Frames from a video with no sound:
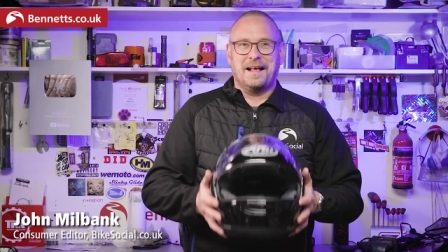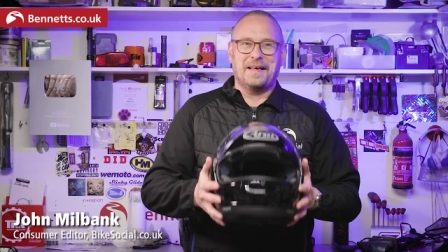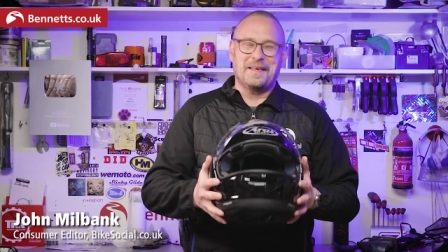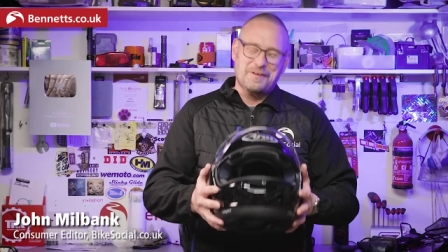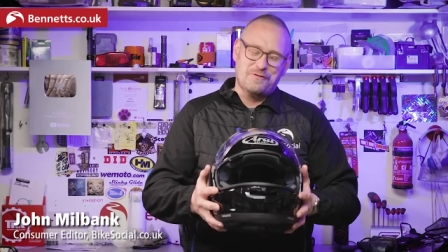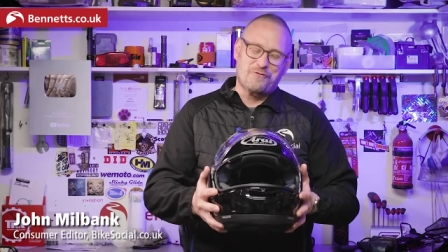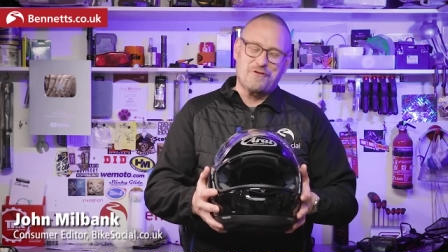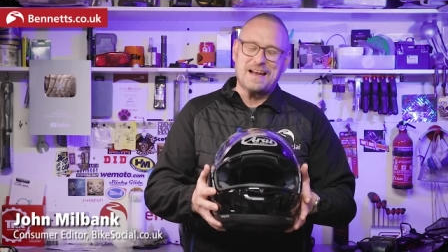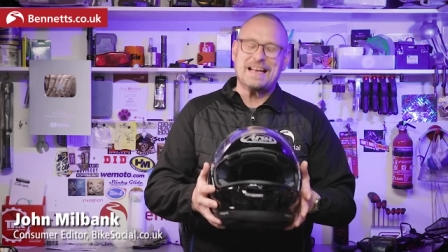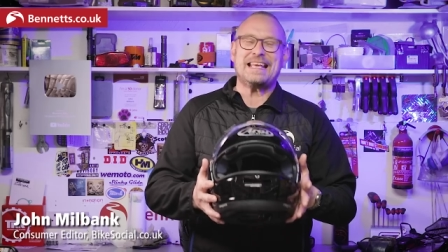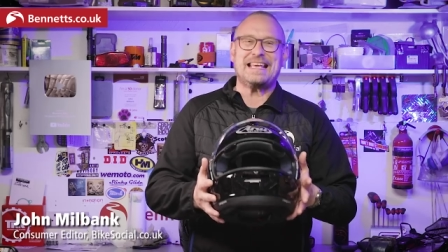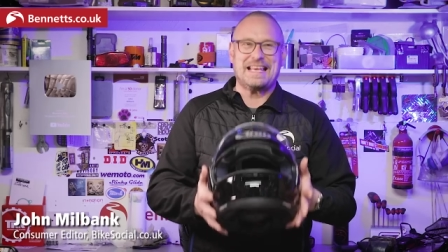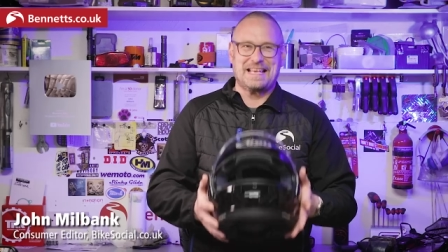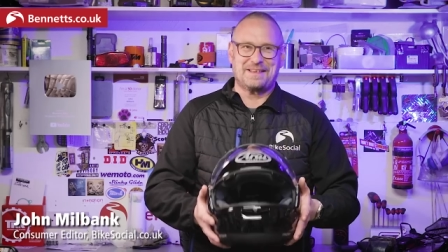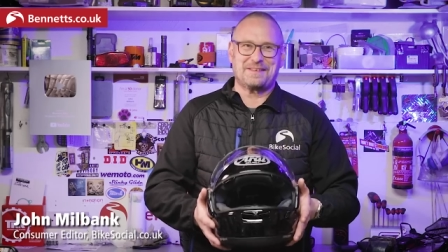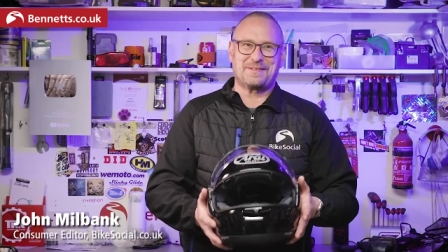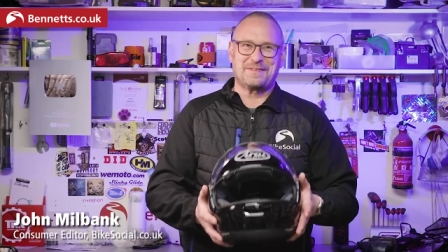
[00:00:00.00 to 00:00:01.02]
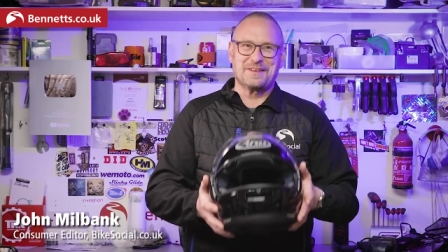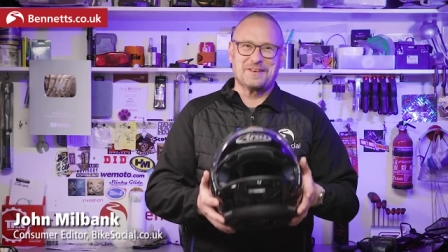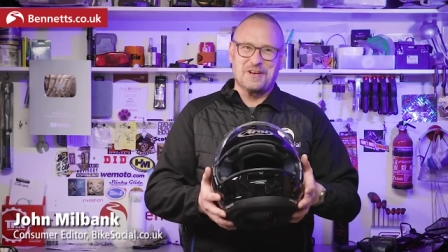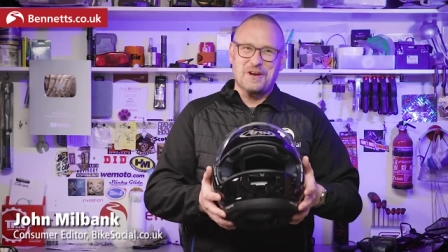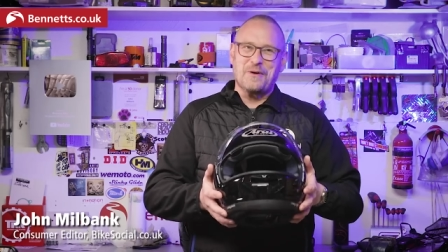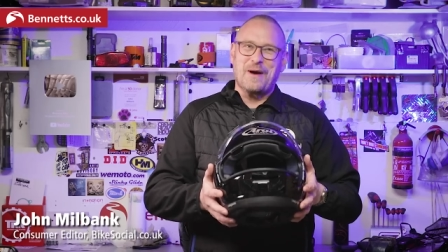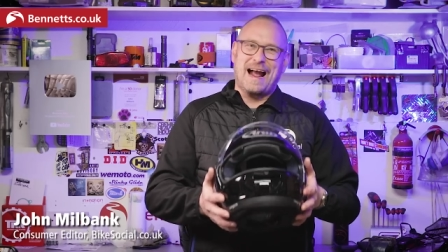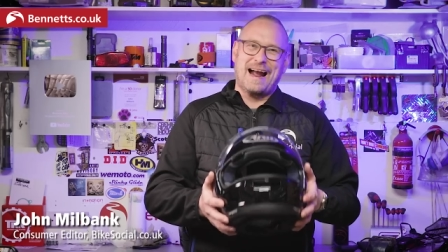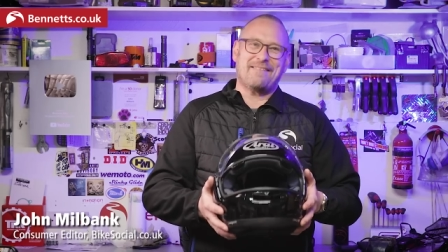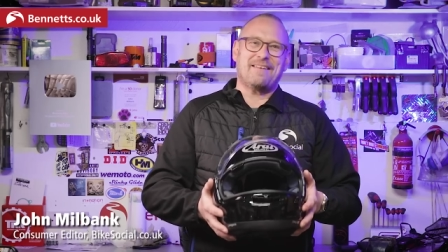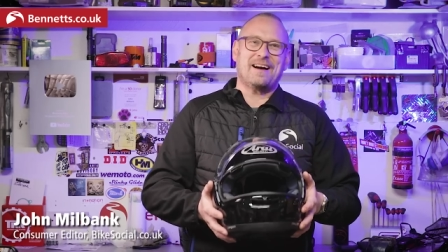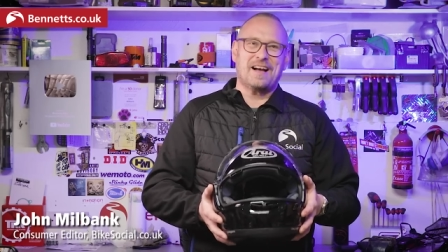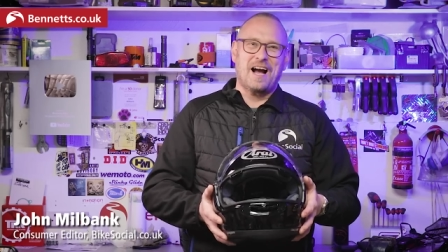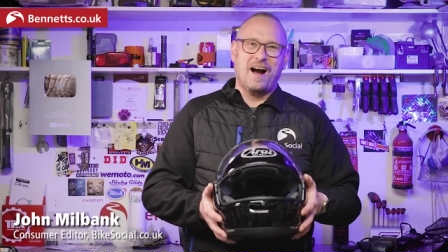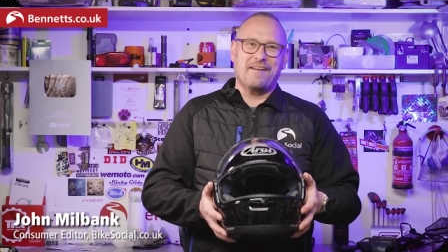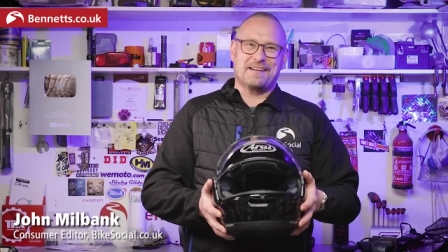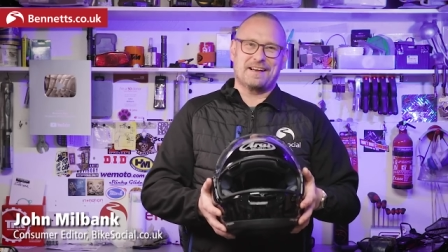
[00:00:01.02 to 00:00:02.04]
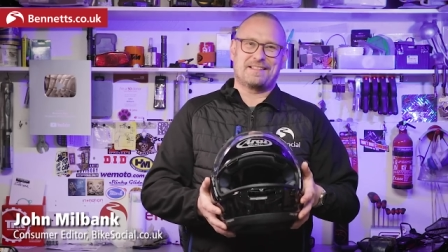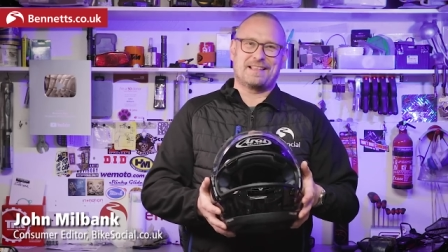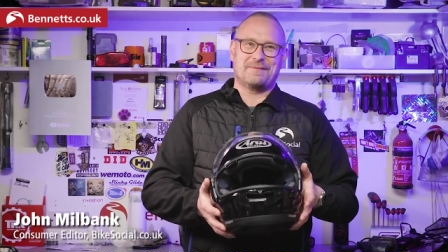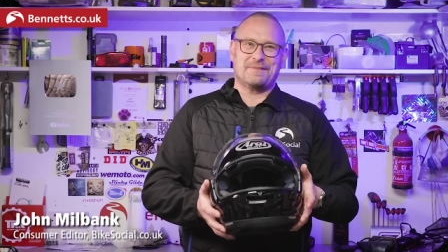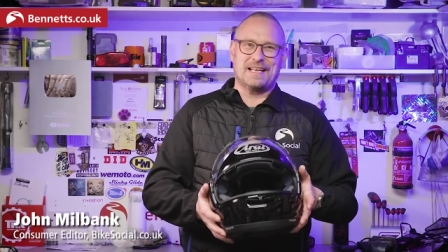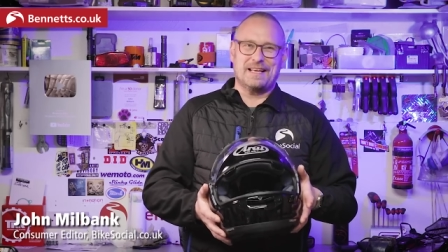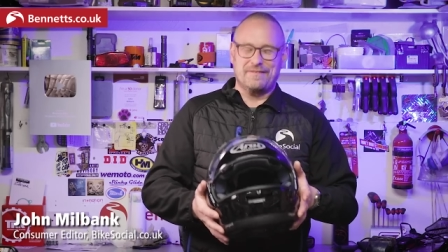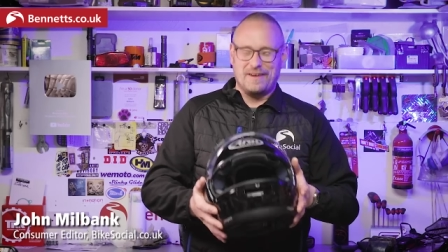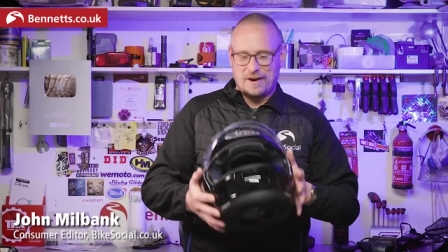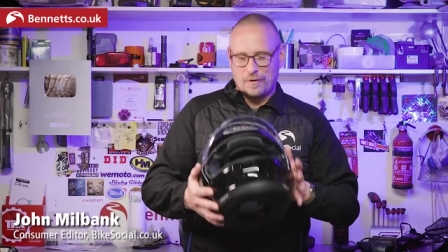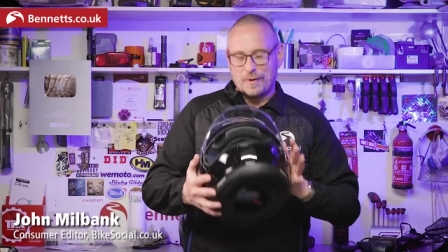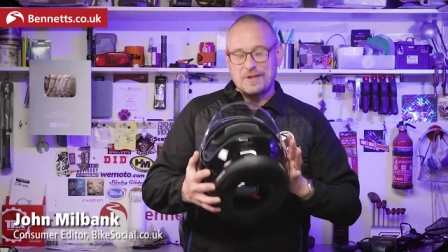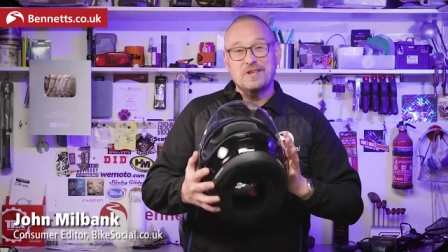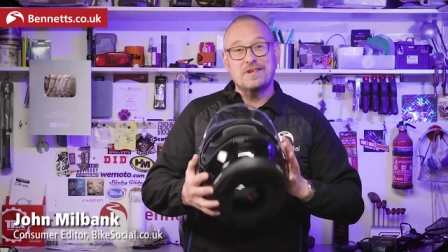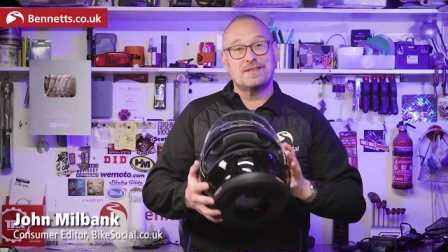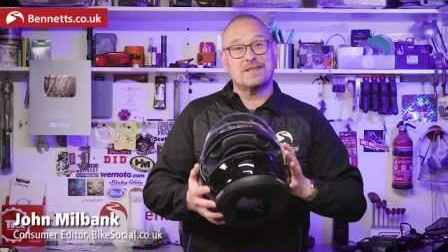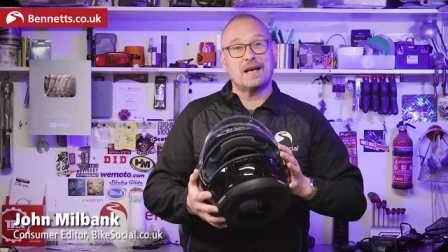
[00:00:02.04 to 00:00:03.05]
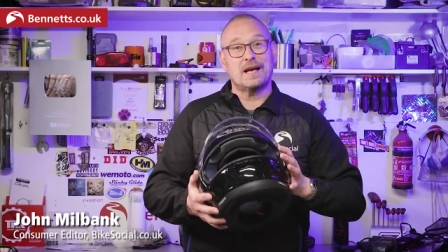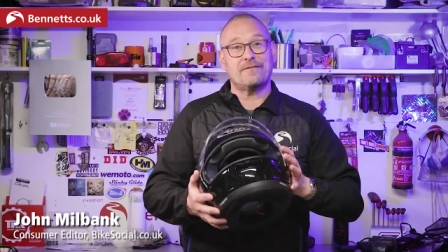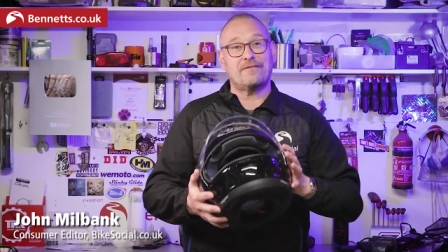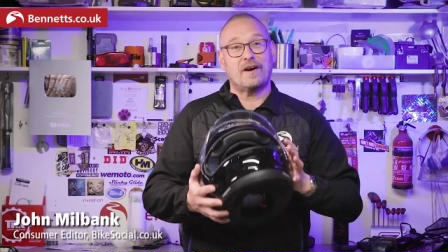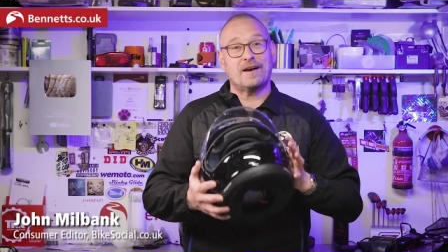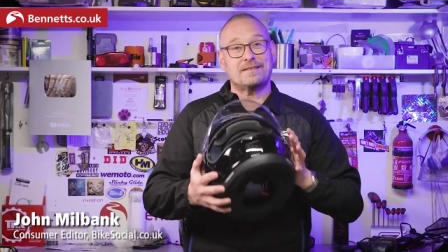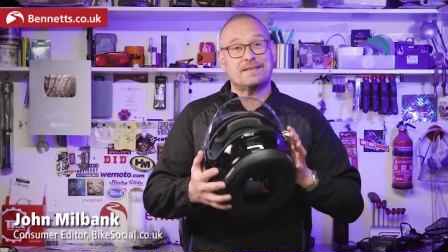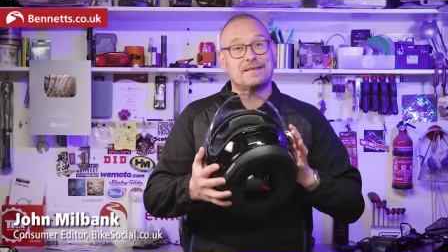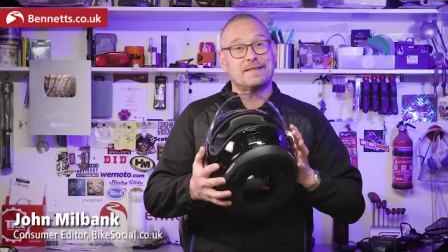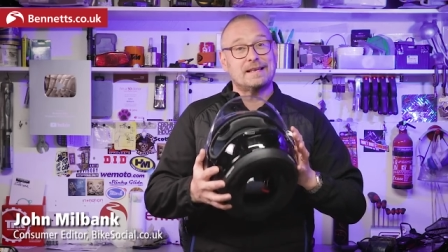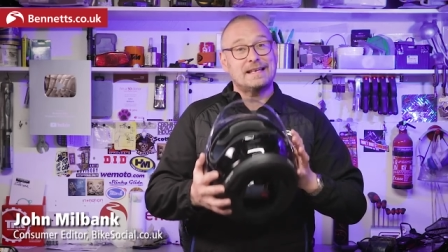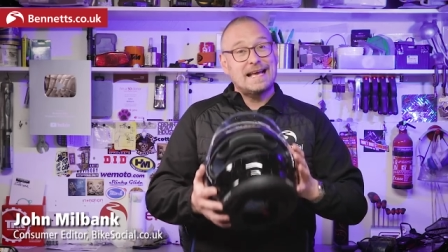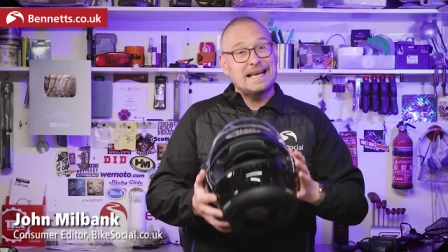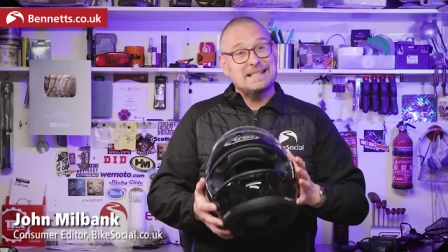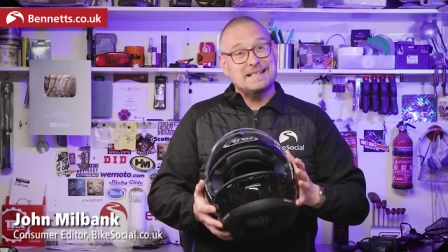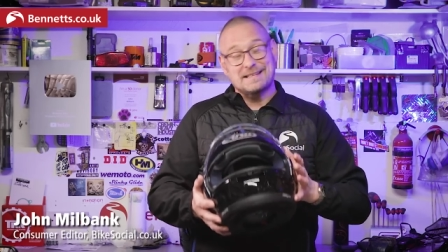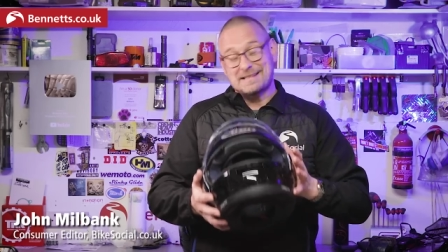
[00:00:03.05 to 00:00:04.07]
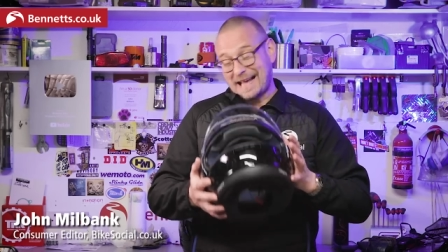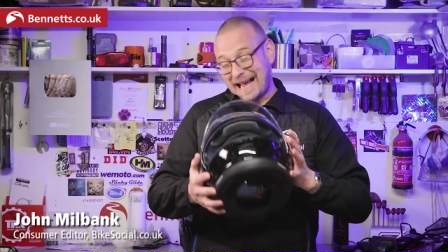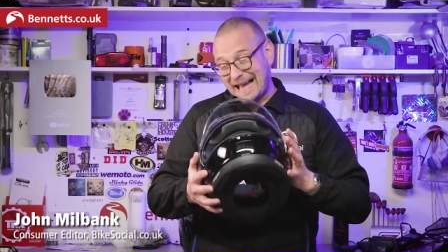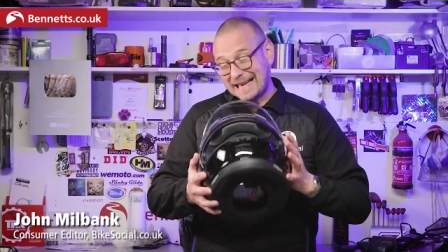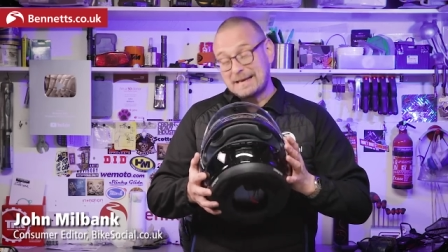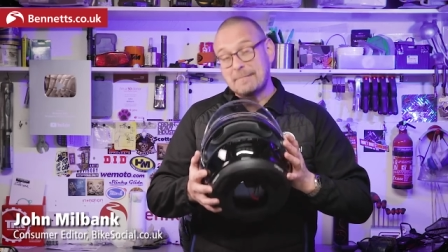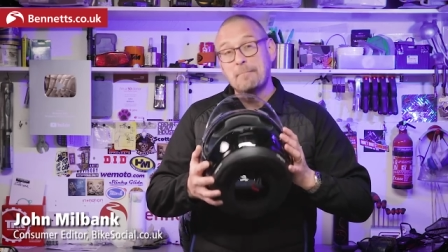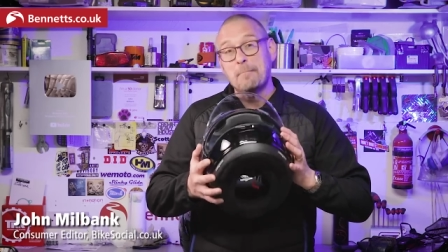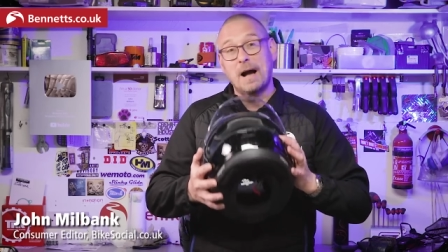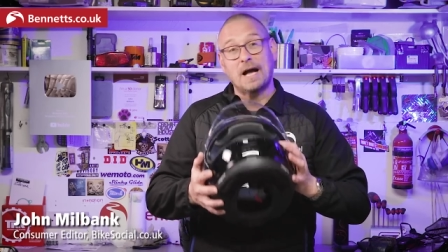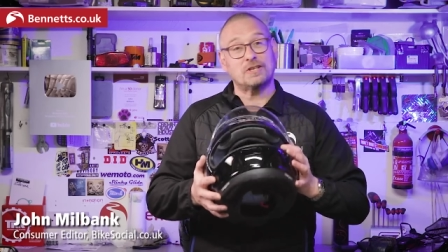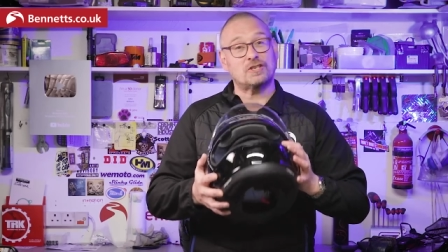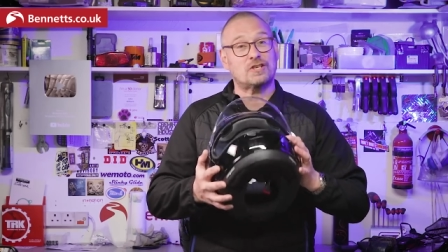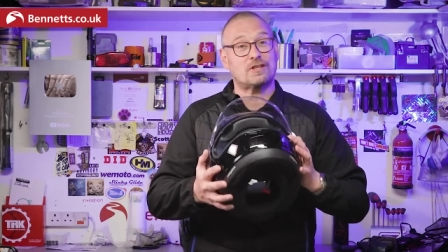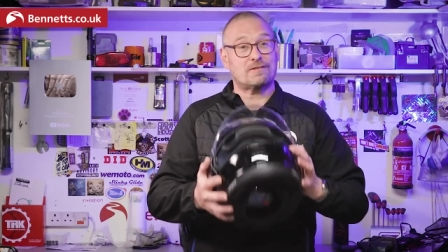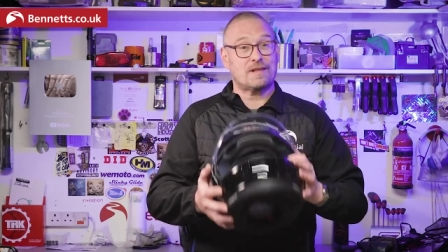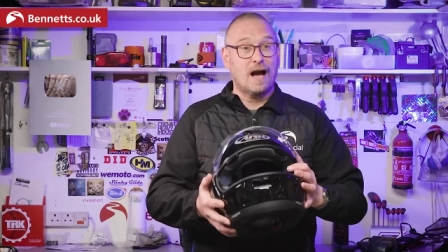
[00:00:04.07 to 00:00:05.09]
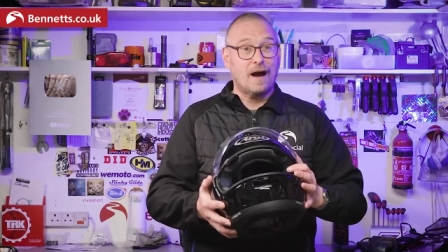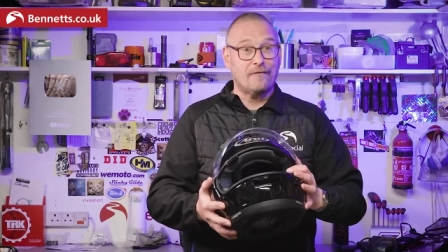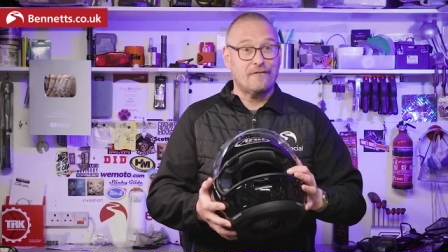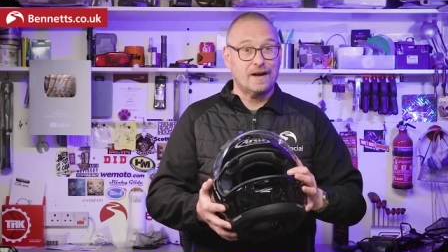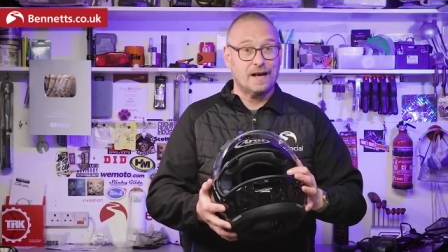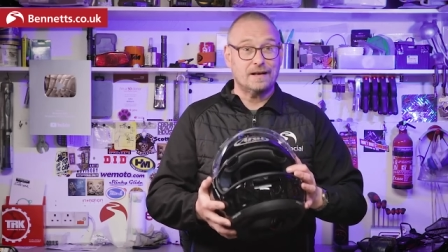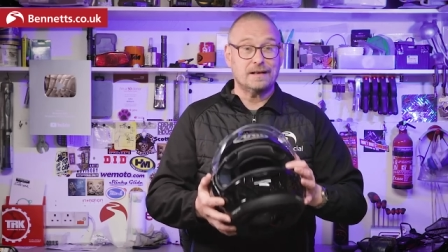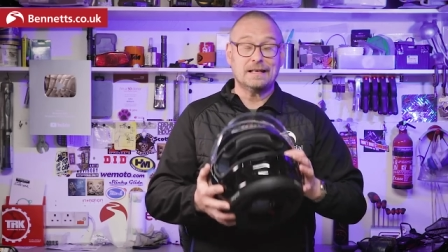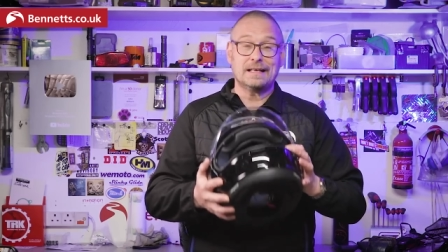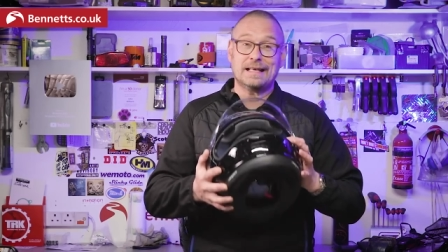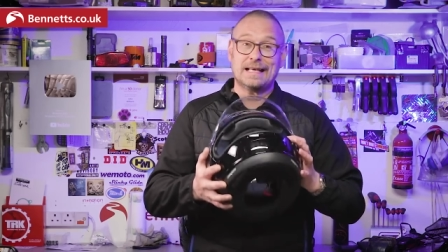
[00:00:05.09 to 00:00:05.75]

Now this really is the new Arai RX-7 Evo, which is certified to the latest and much tougher